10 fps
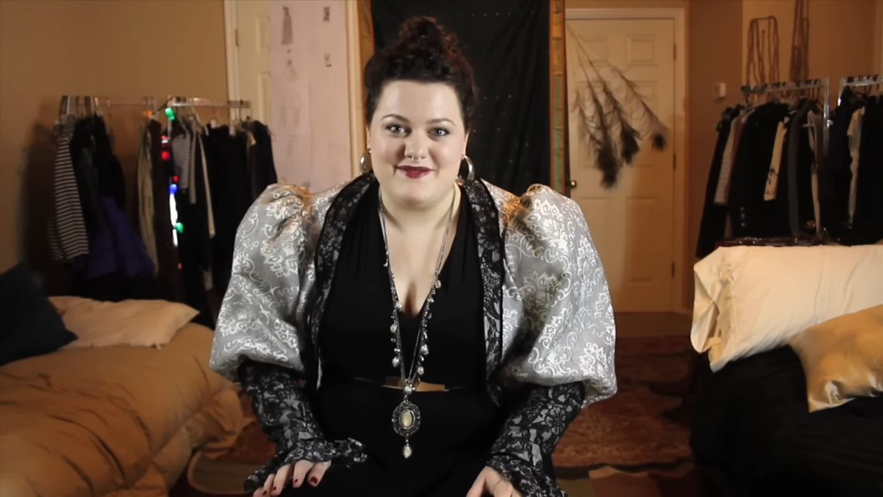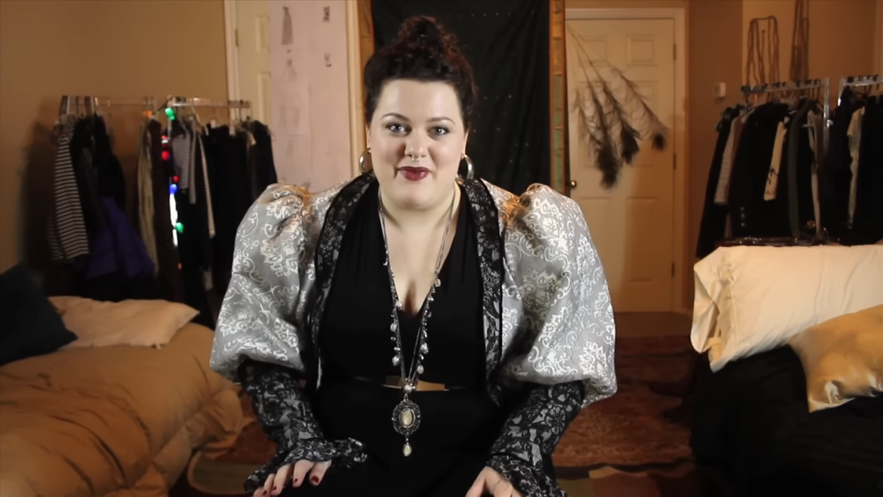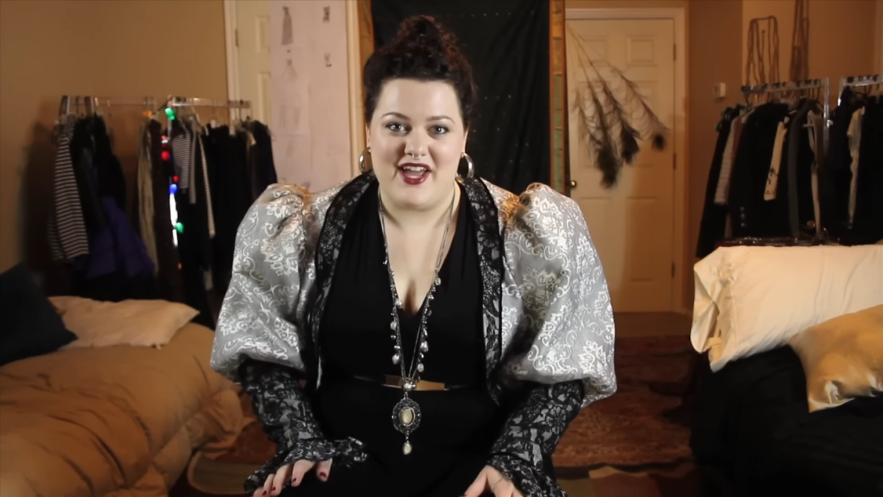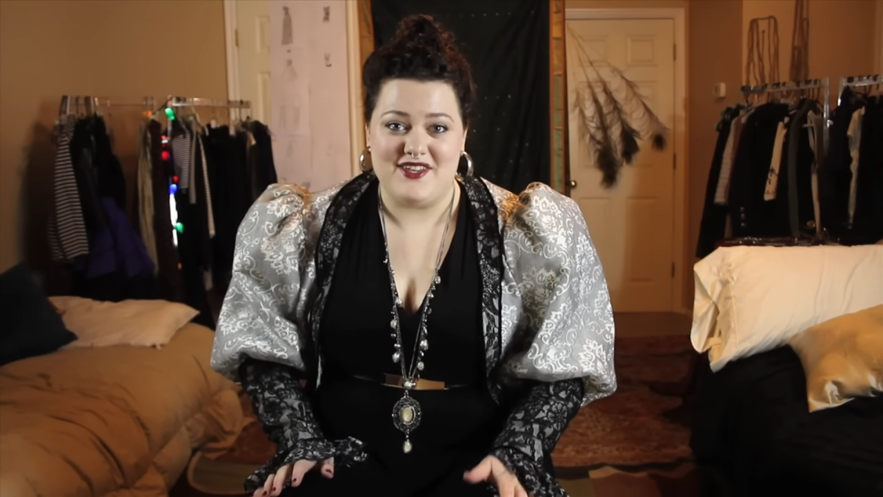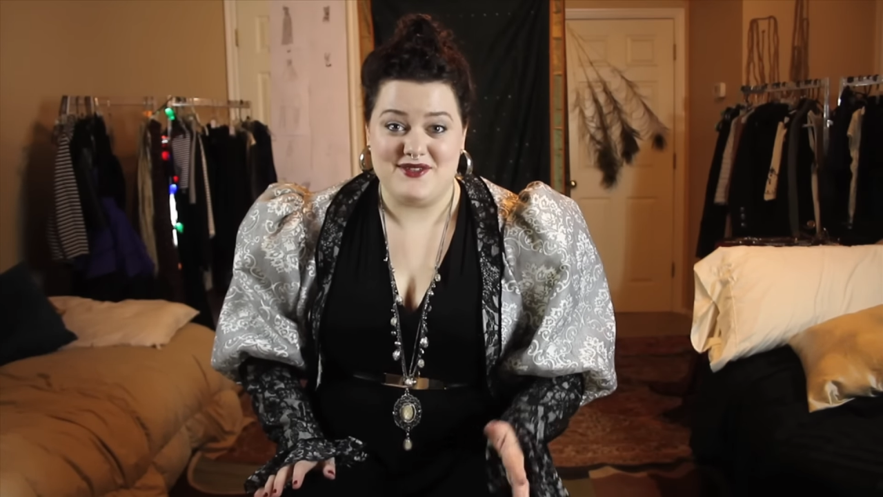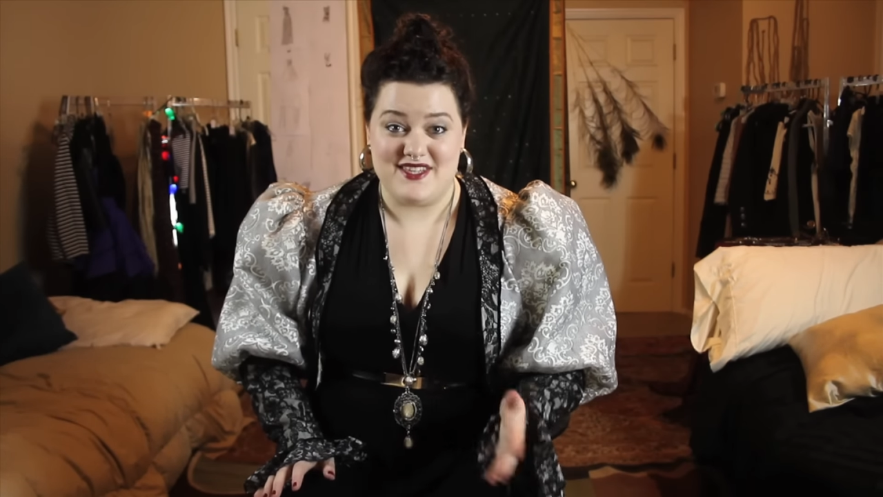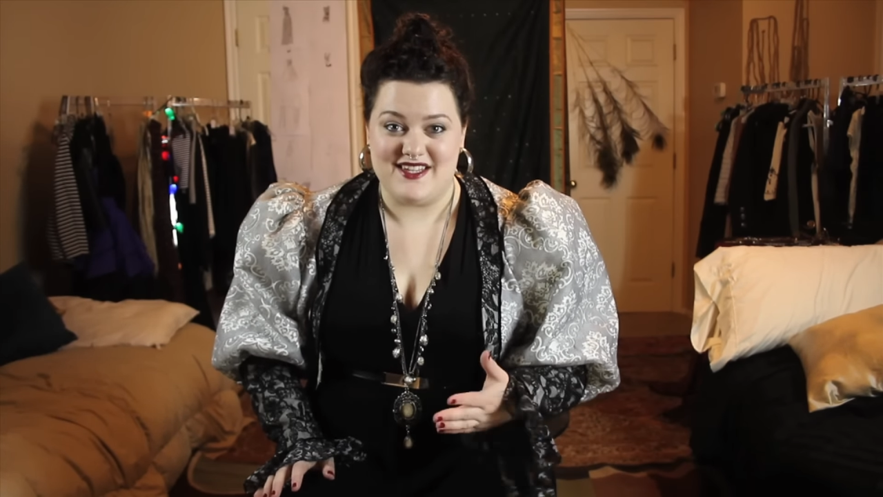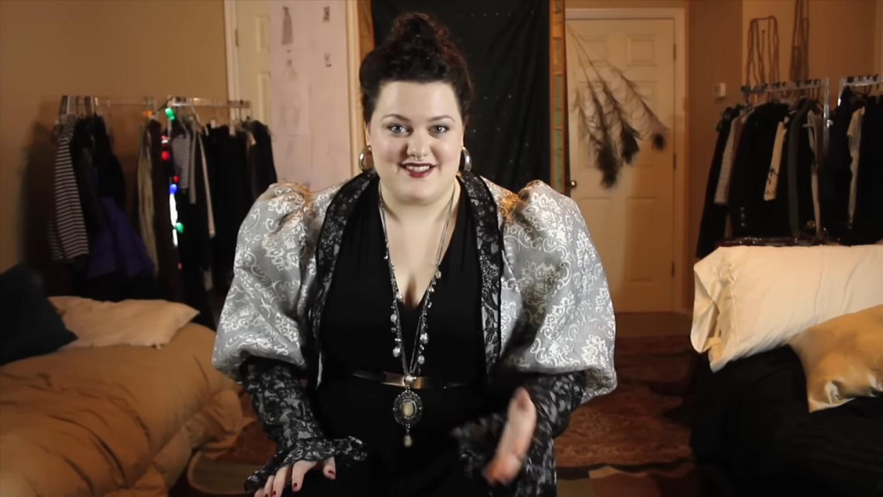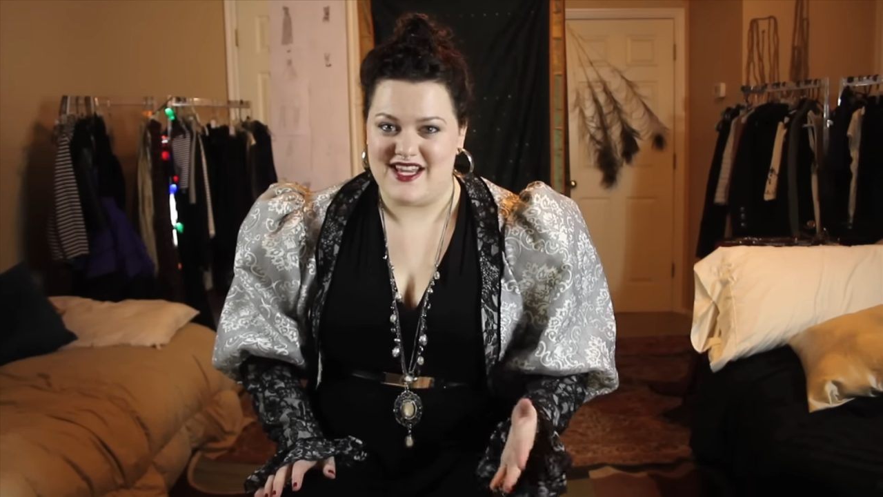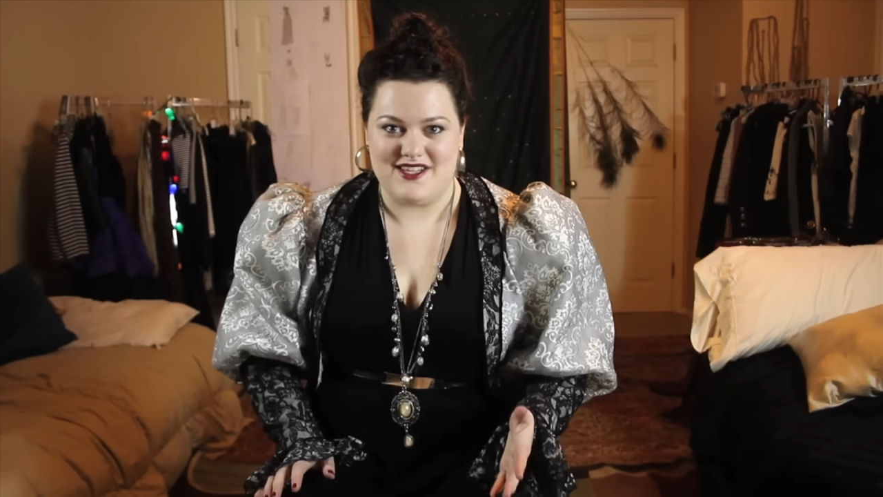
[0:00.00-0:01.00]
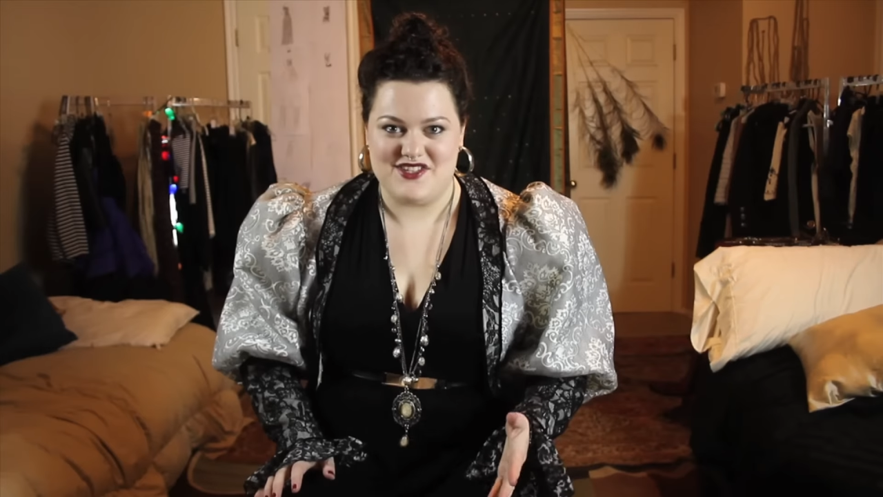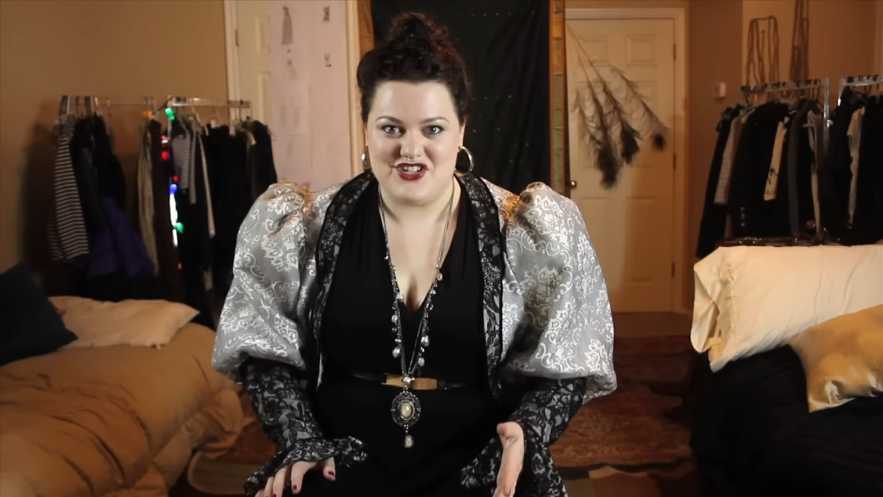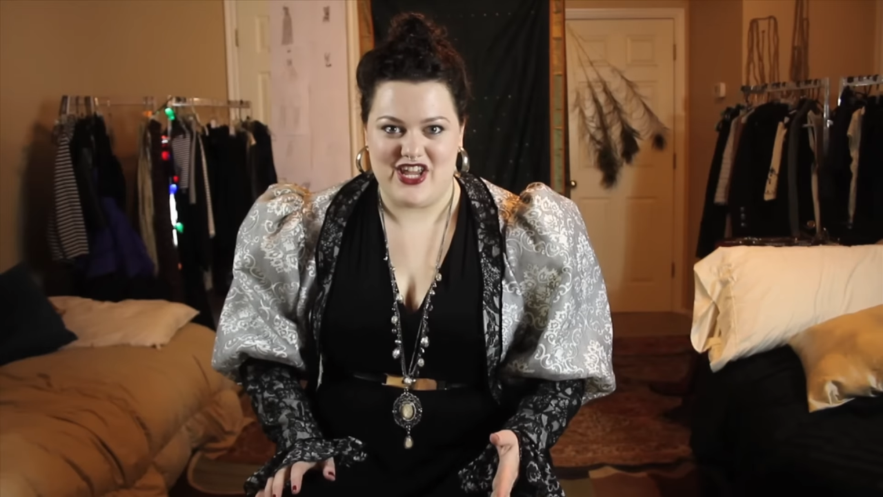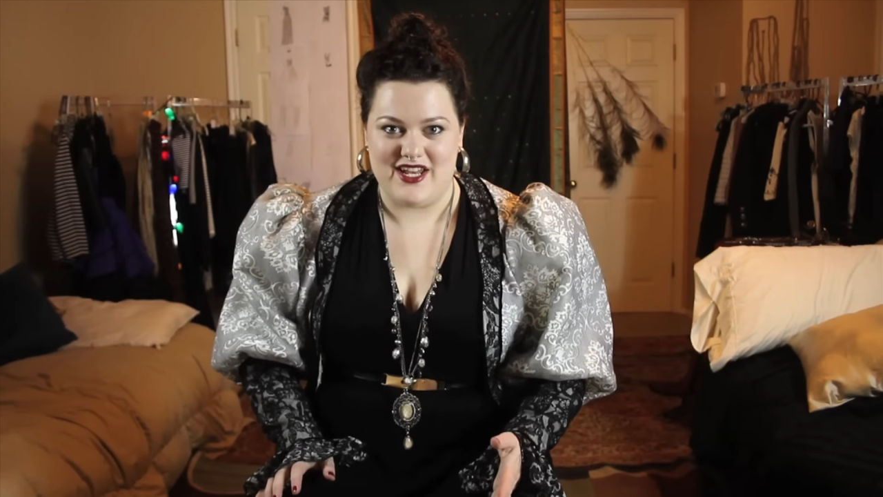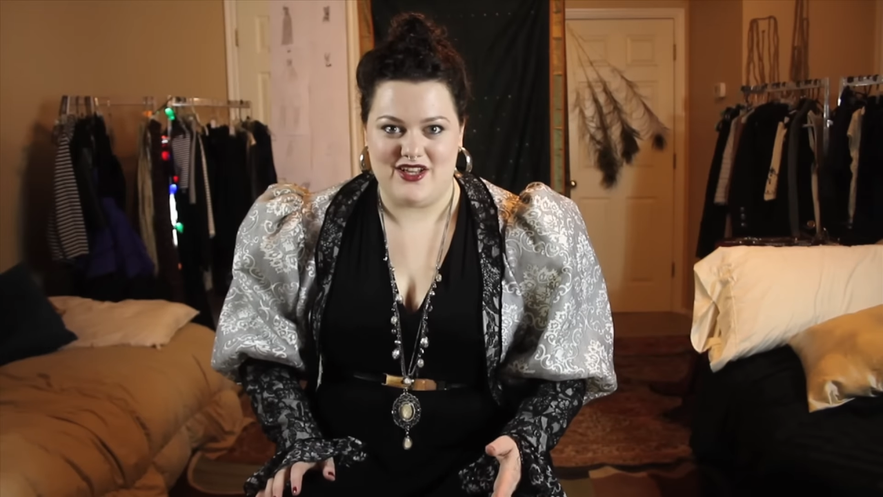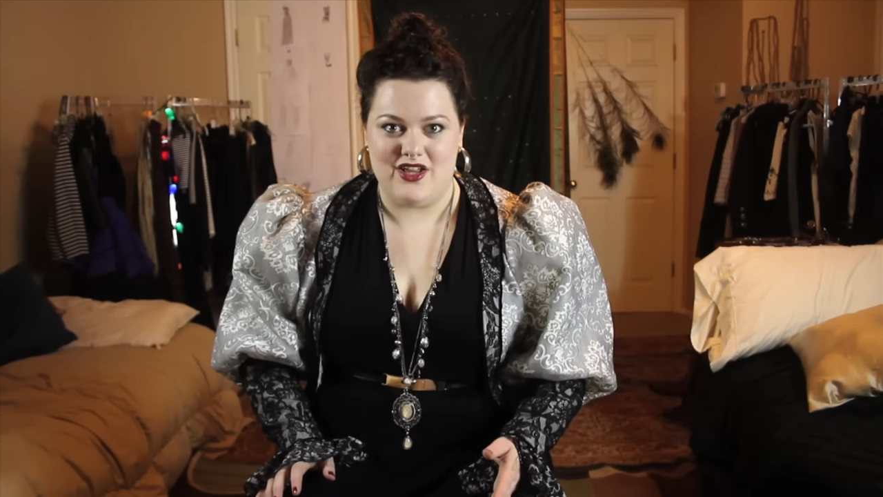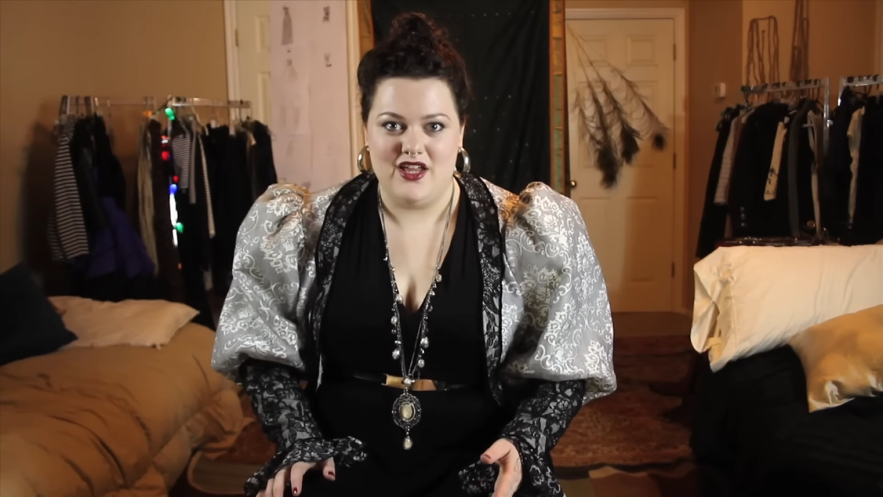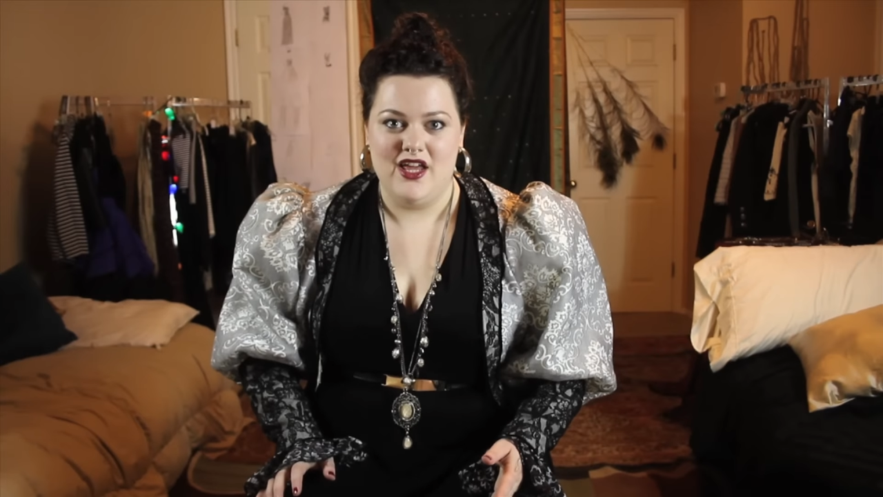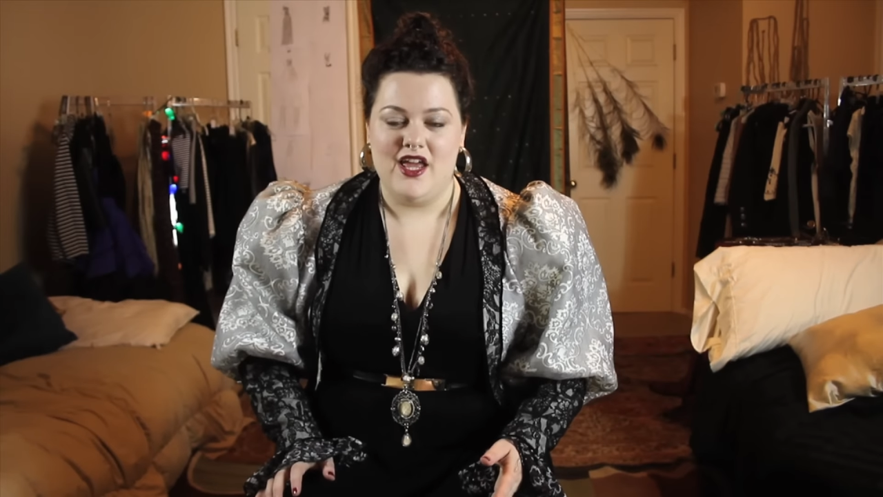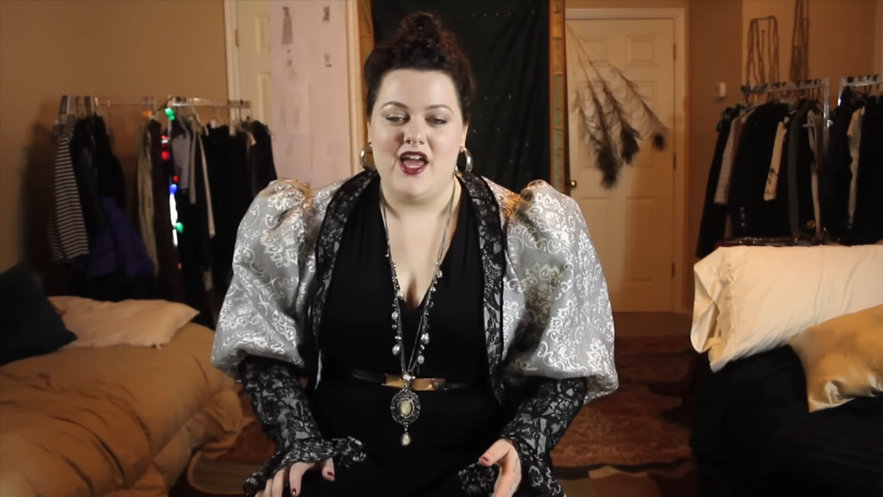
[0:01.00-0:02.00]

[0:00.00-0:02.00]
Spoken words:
by using Stella's channel.